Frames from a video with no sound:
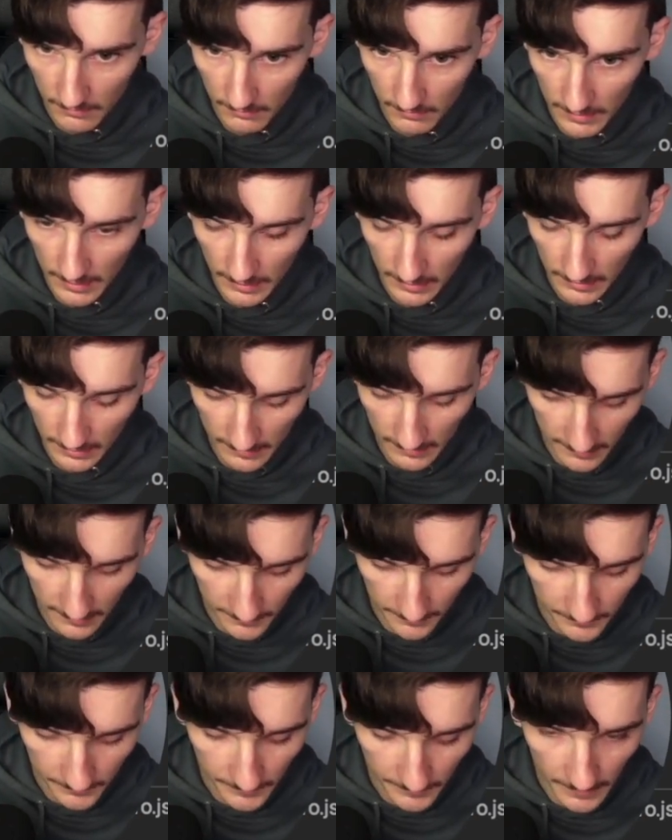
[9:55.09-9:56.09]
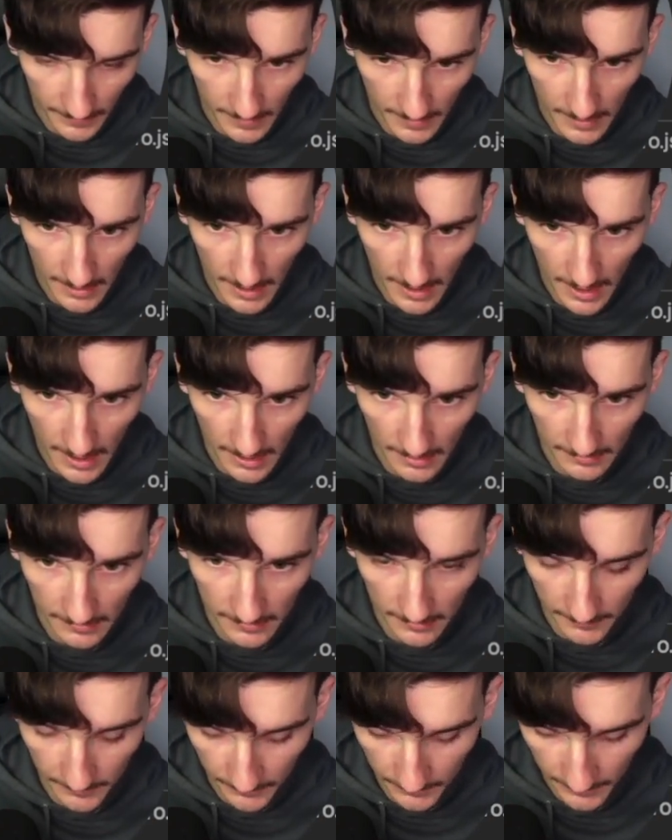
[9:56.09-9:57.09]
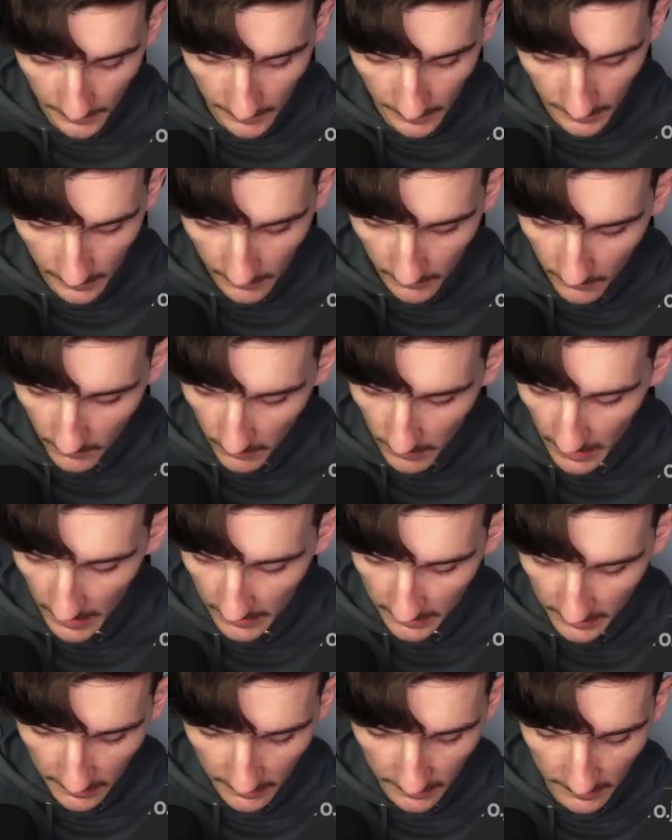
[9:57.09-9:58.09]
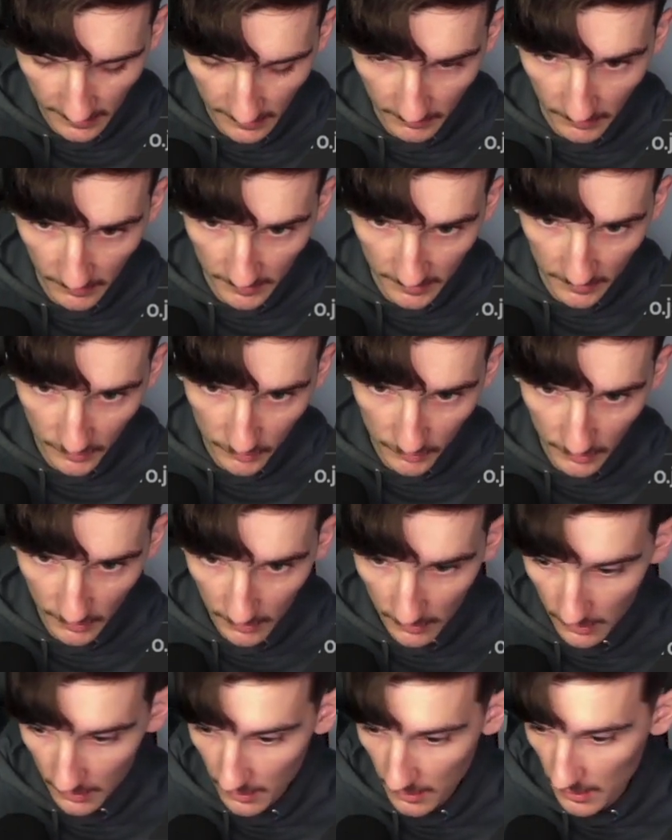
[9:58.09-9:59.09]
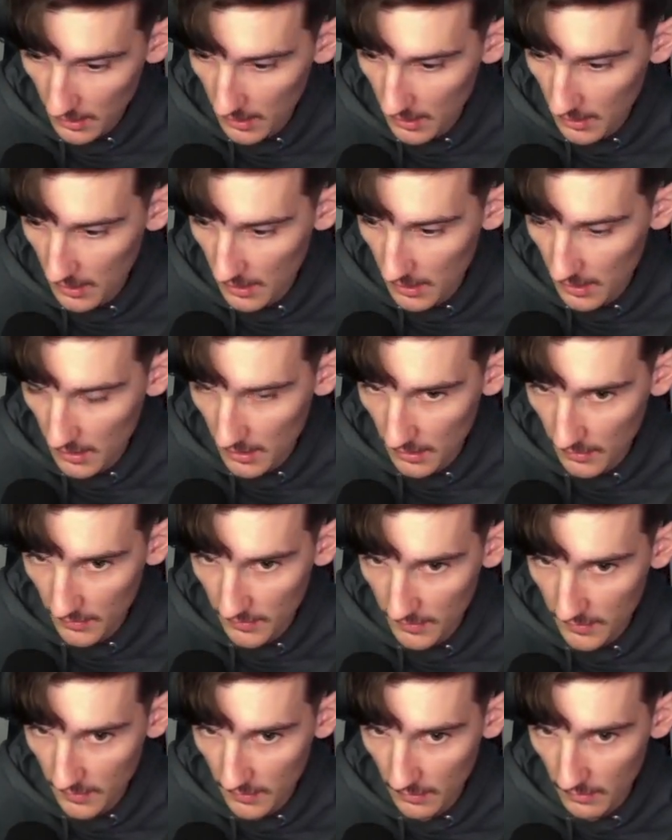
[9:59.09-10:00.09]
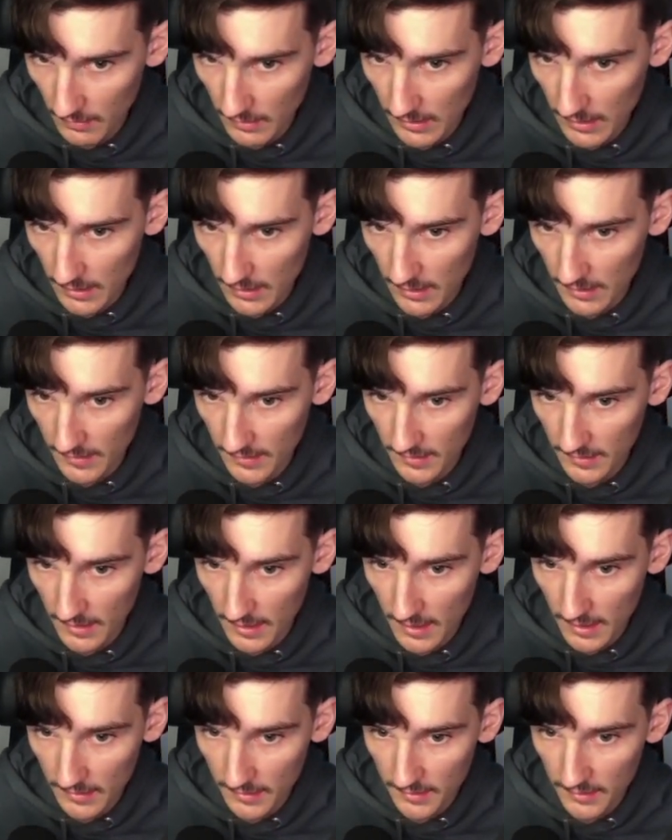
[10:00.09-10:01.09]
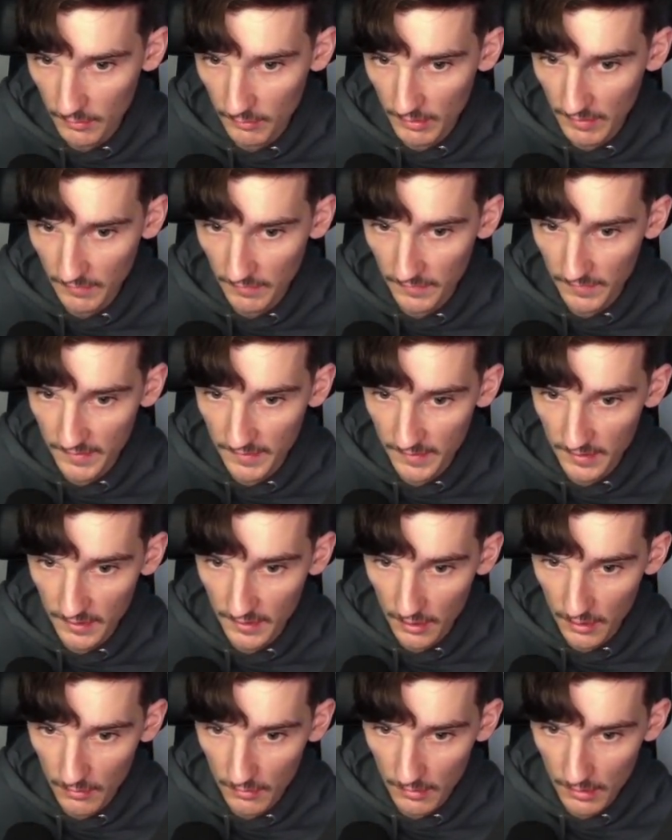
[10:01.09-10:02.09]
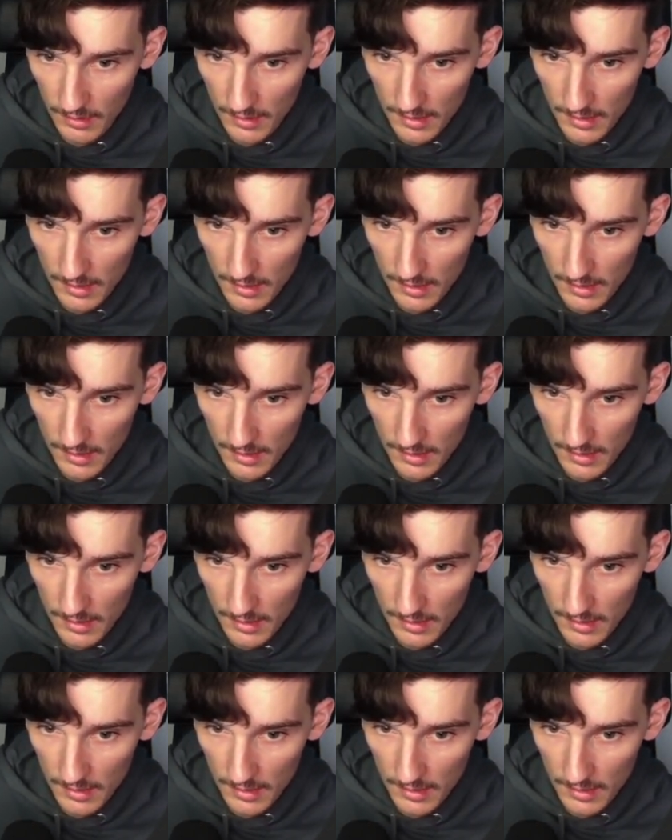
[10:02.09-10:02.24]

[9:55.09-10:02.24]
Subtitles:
brackets and pass the position. So an array starts with 0,